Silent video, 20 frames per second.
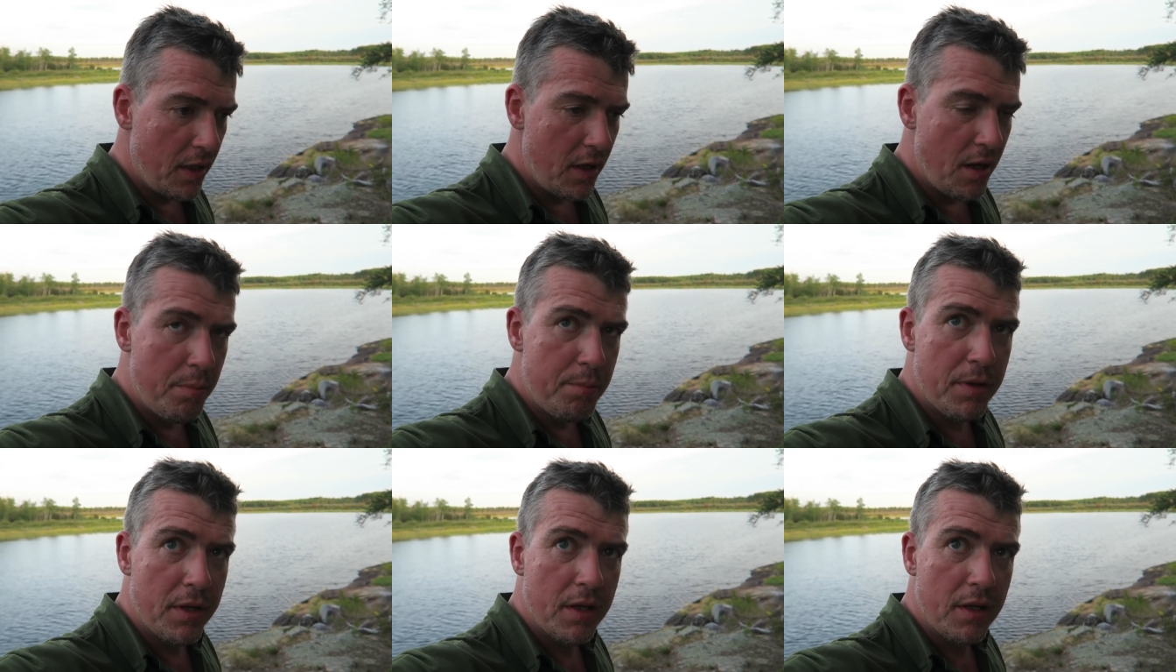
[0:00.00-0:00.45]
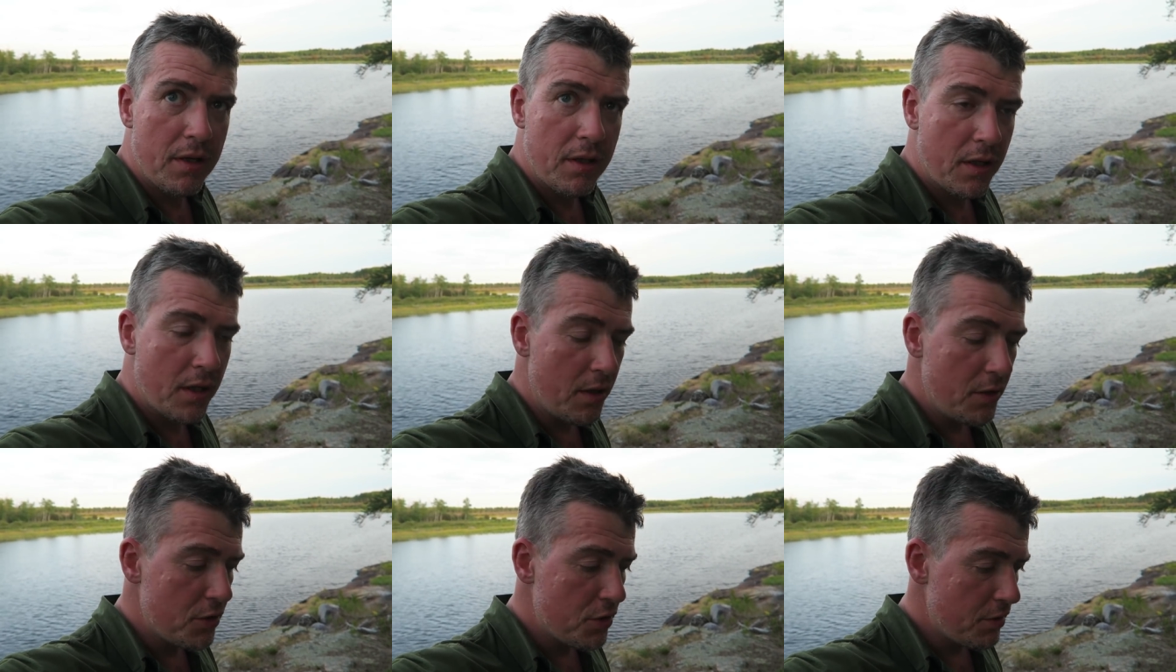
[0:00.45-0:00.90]
upper
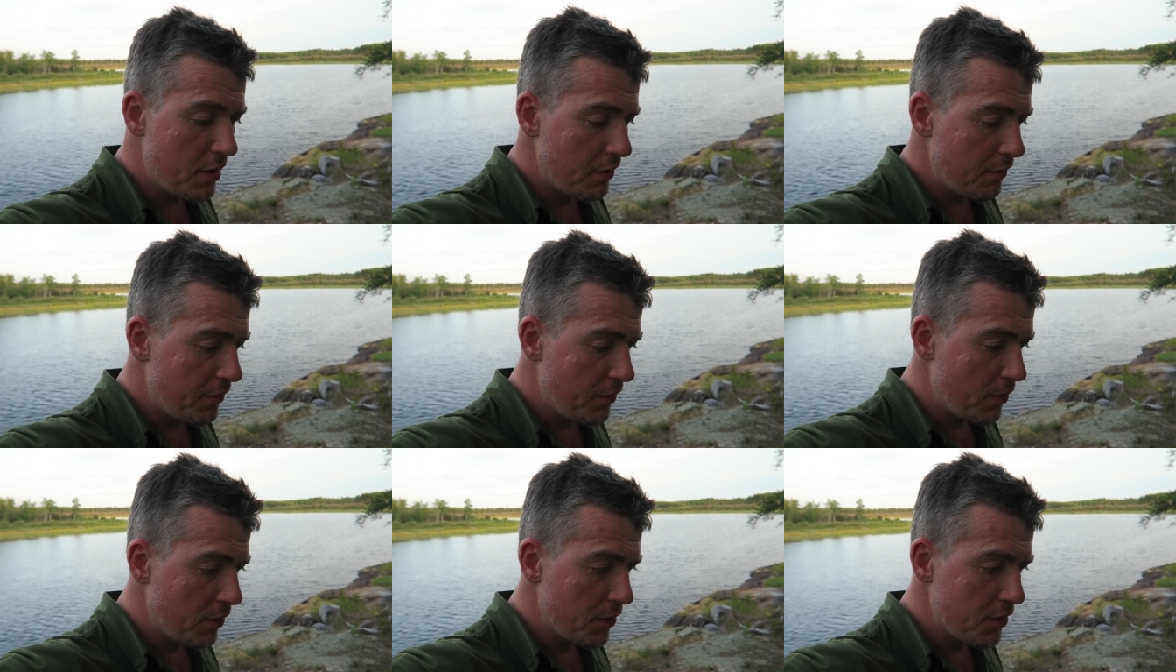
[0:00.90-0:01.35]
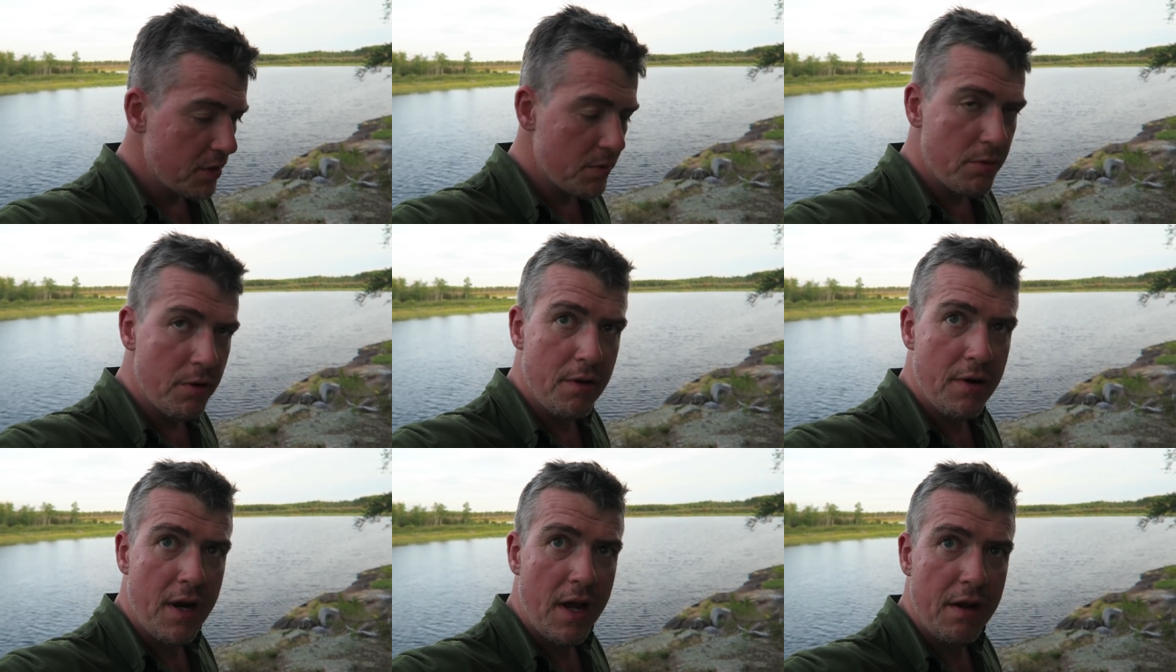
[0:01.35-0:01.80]
Conjuring Falls
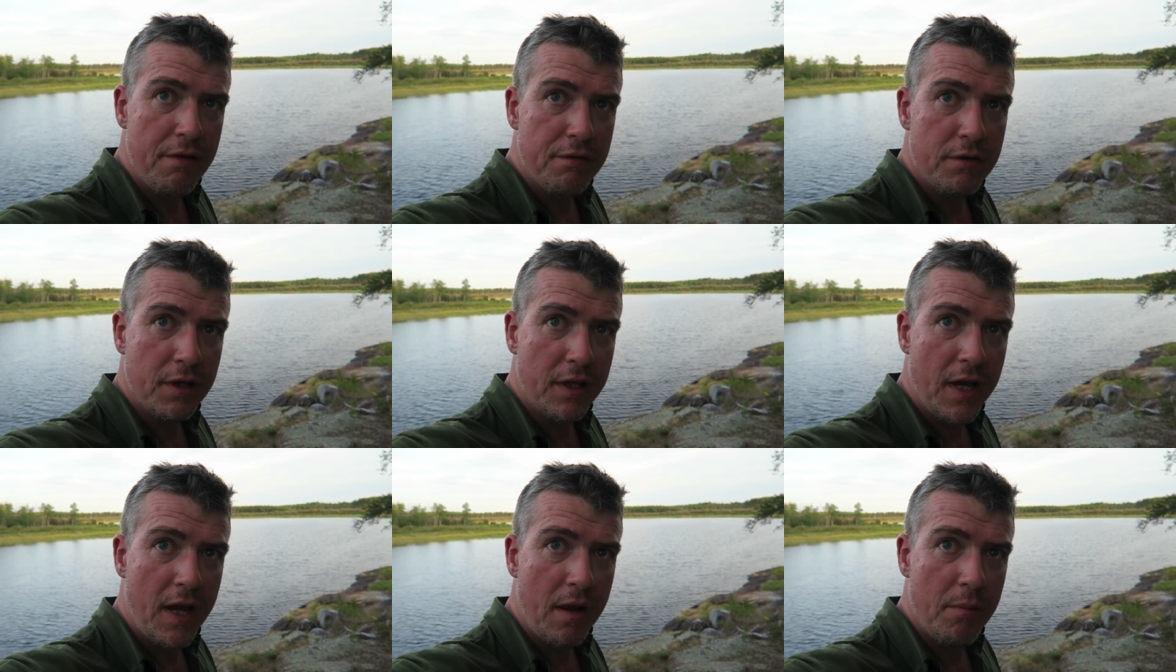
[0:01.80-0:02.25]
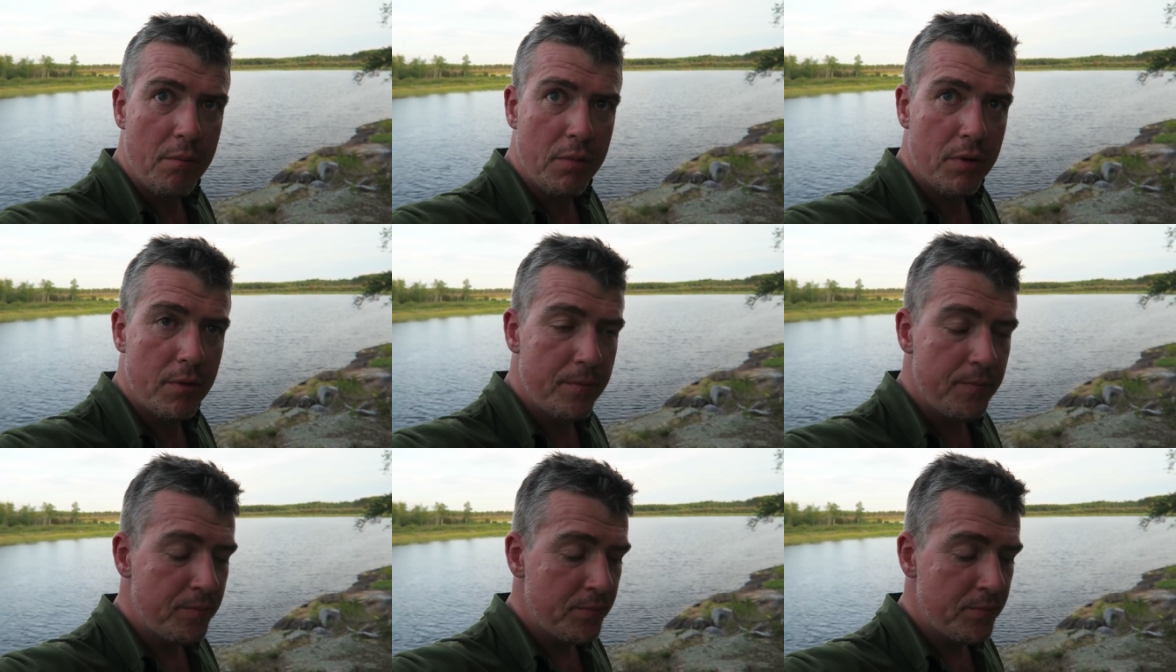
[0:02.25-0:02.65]
tomorrow night for camp.